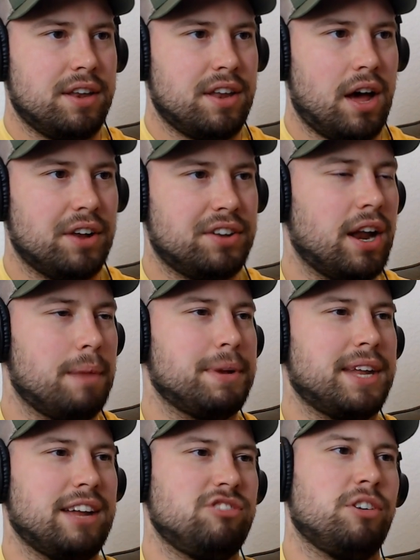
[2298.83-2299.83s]
a ton of
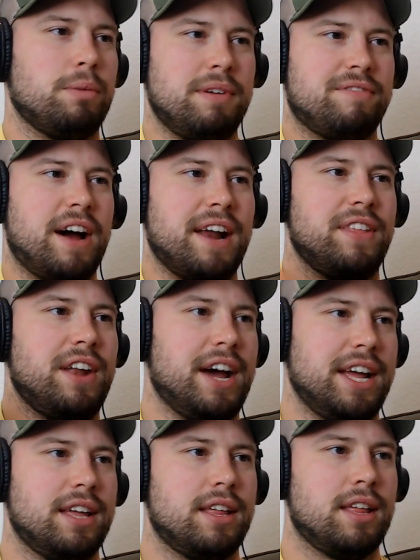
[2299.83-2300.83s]
potential to be fight of the
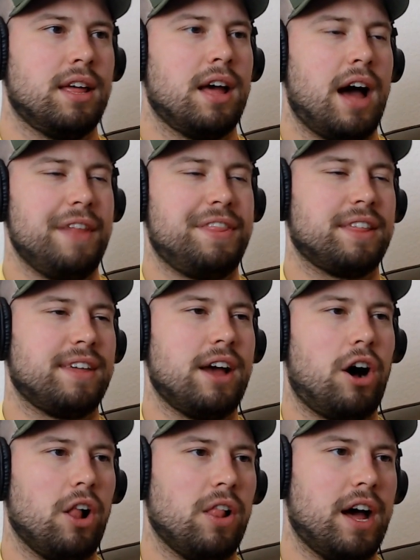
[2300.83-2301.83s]
night. I think they
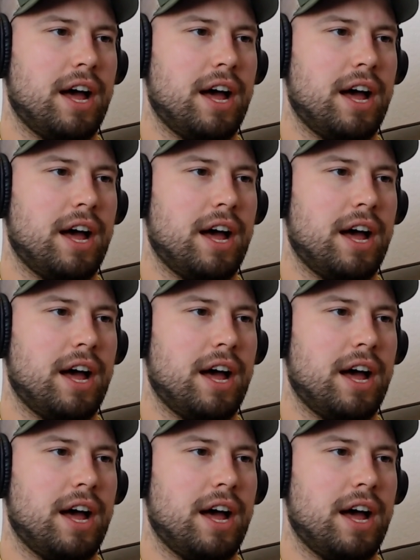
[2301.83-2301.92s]
all